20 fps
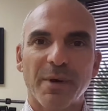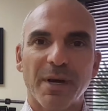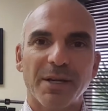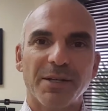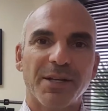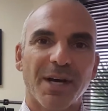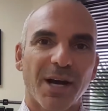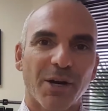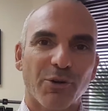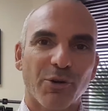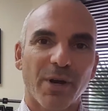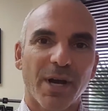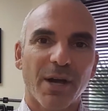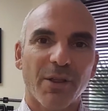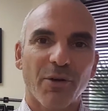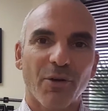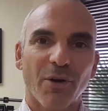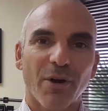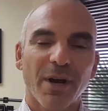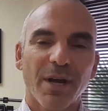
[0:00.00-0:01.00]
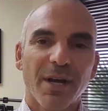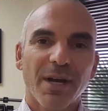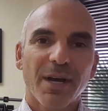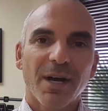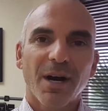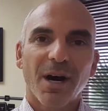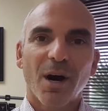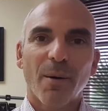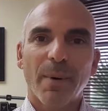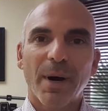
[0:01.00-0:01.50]
met Doctor Heather
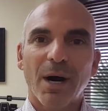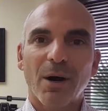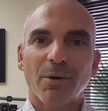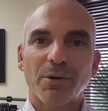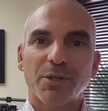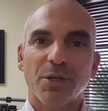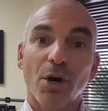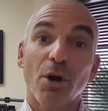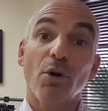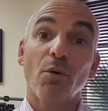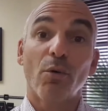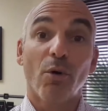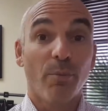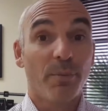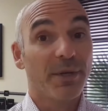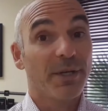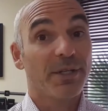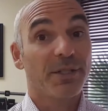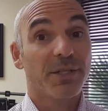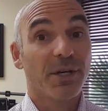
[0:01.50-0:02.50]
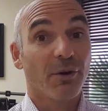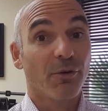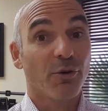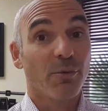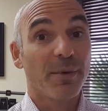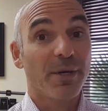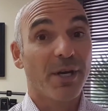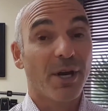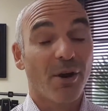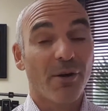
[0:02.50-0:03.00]
about, oh, well, be, tell her to
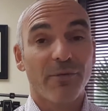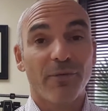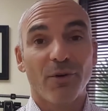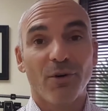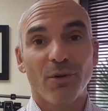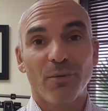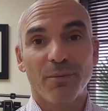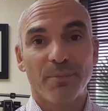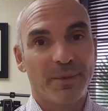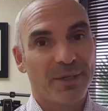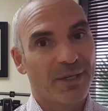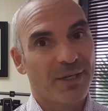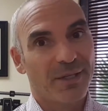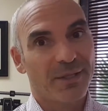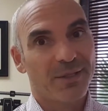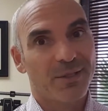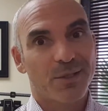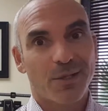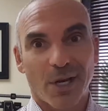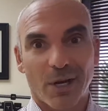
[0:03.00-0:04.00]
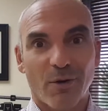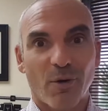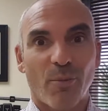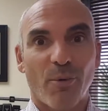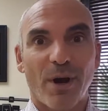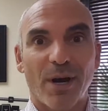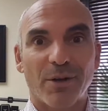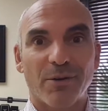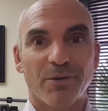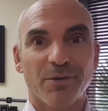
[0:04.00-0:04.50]
be careful because
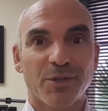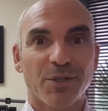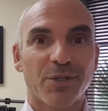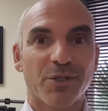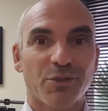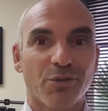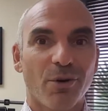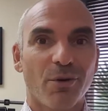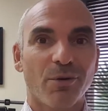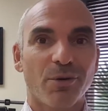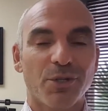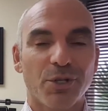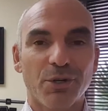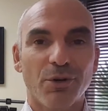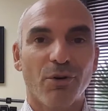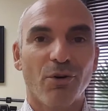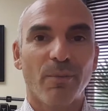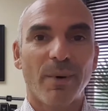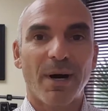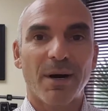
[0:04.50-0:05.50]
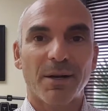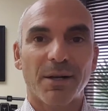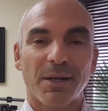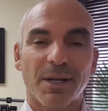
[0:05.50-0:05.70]
chiropractors and strokes, you know about it.